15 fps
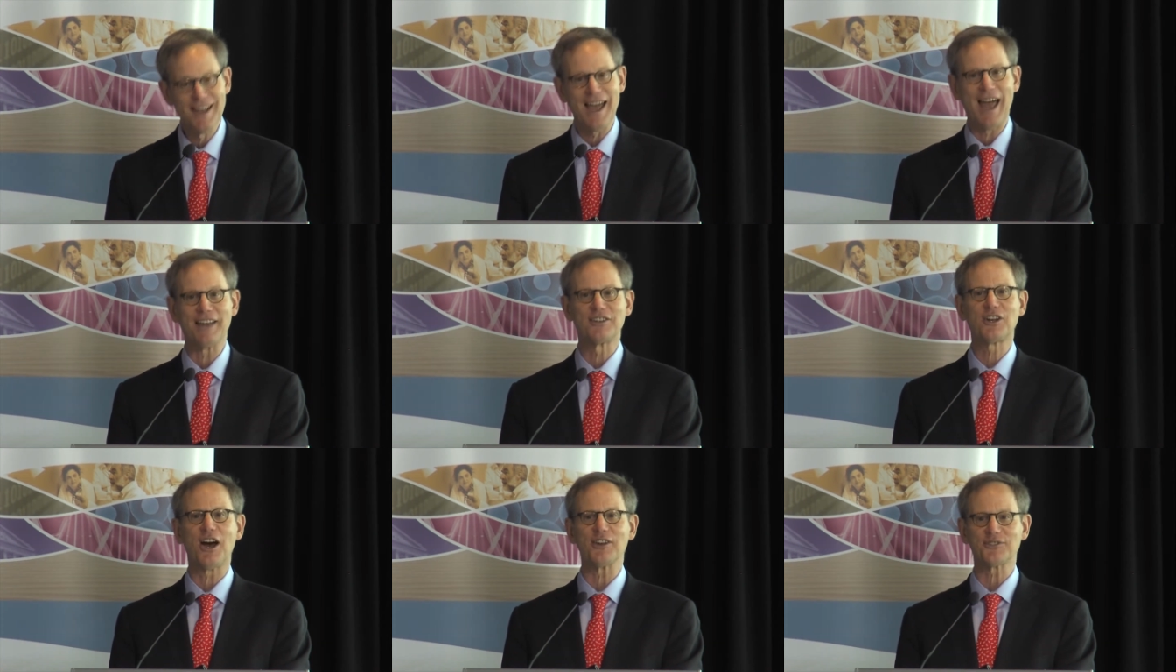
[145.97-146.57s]

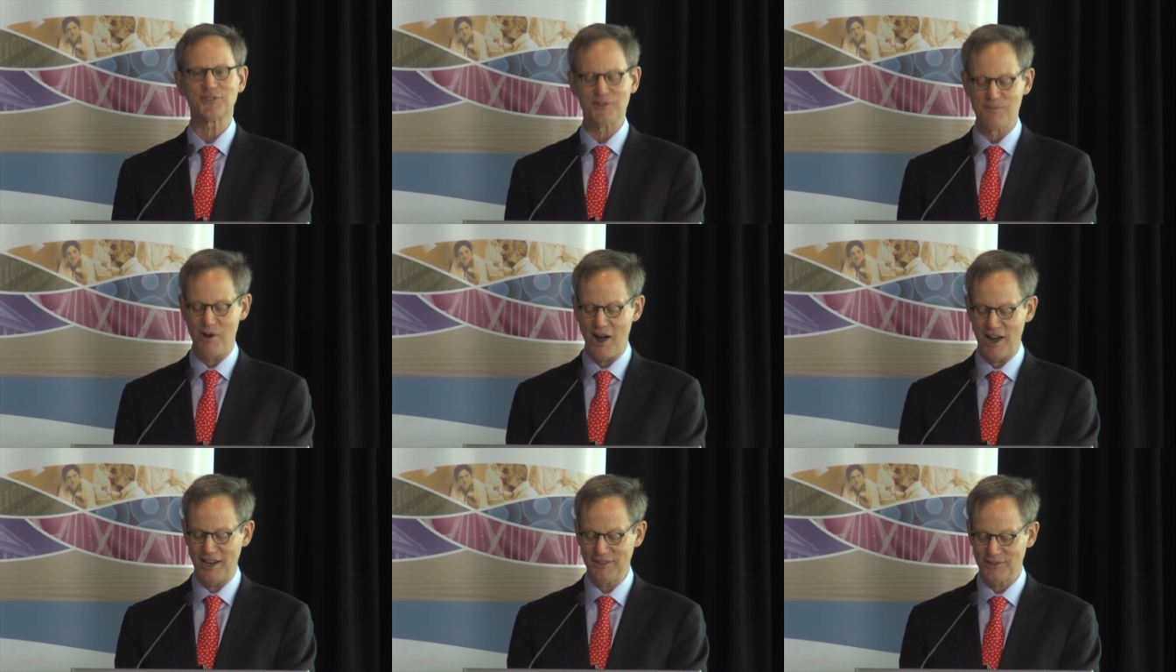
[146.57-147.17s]
and
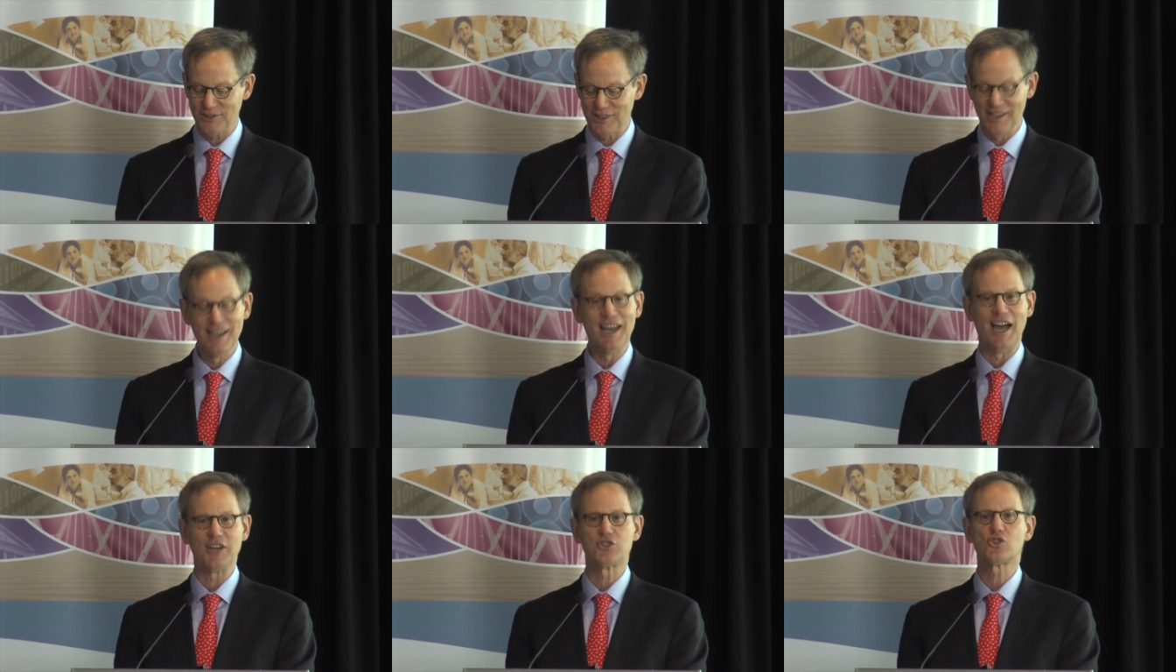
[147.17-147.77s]
customize
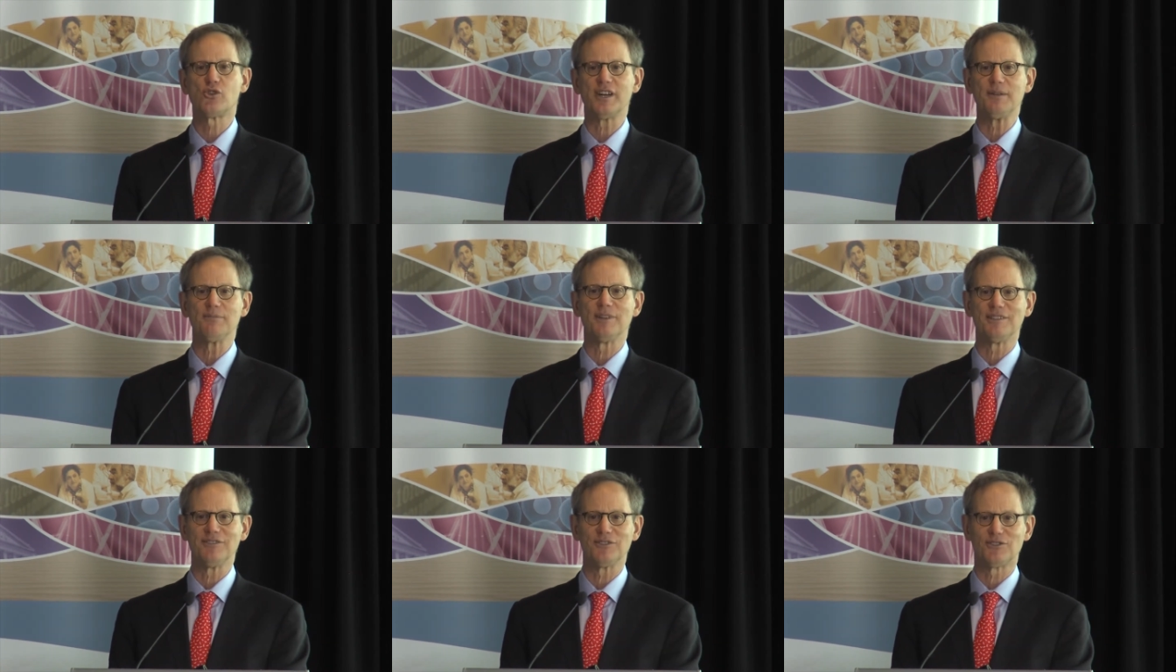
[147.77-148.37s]
a
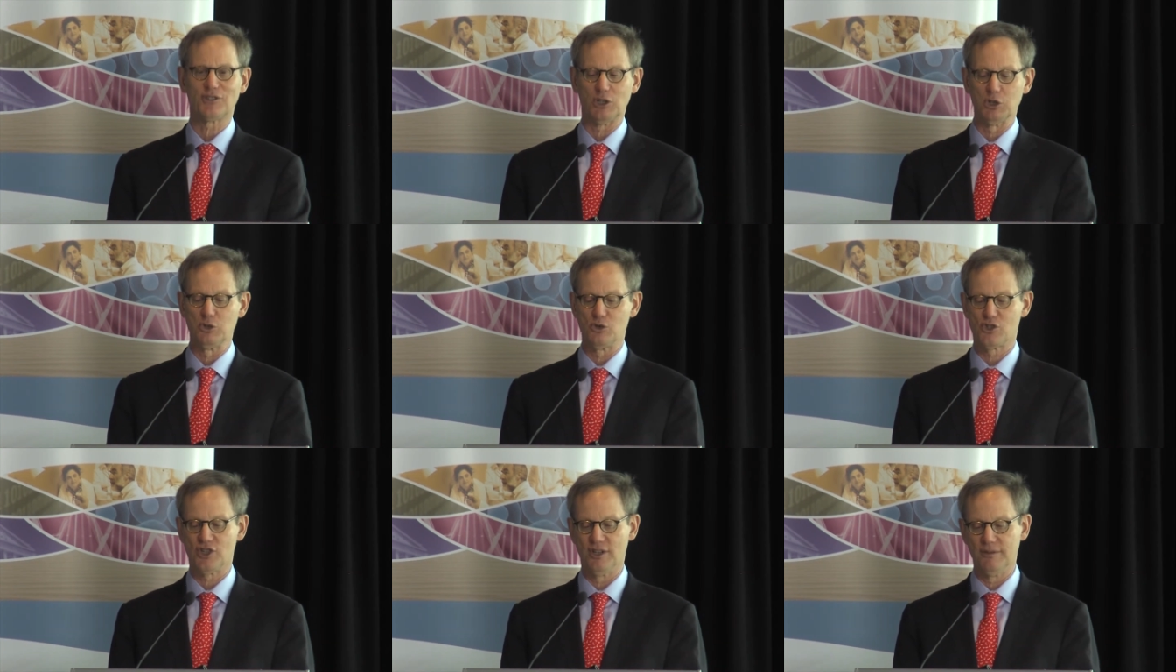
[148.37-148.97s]
treatment
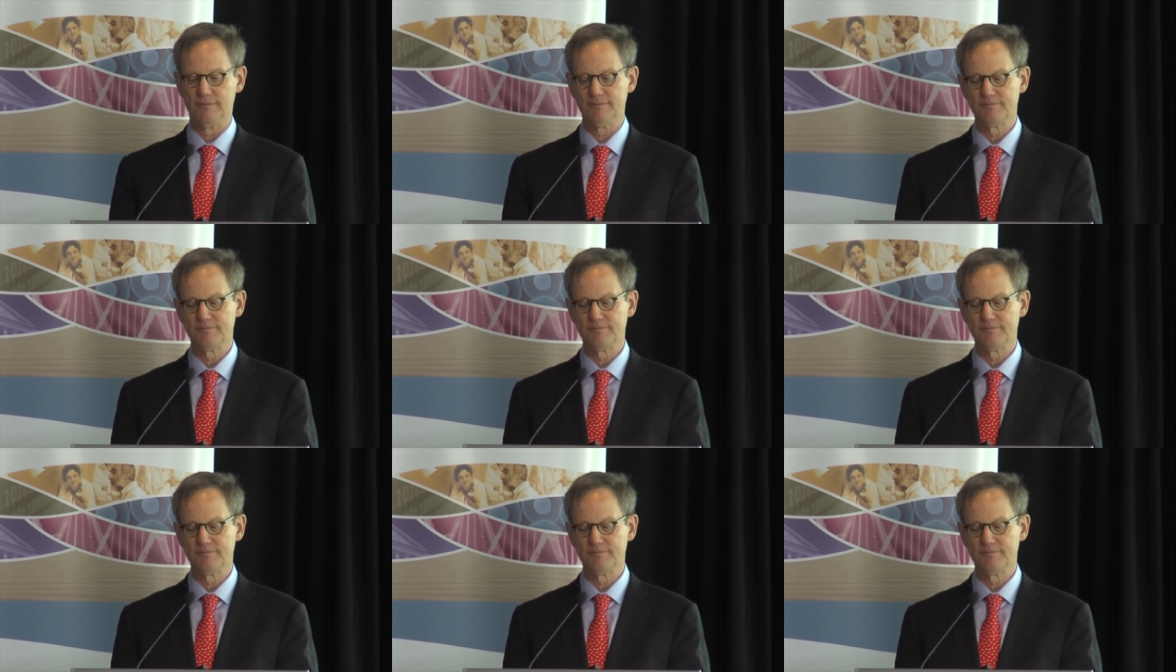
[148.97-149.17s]
solution.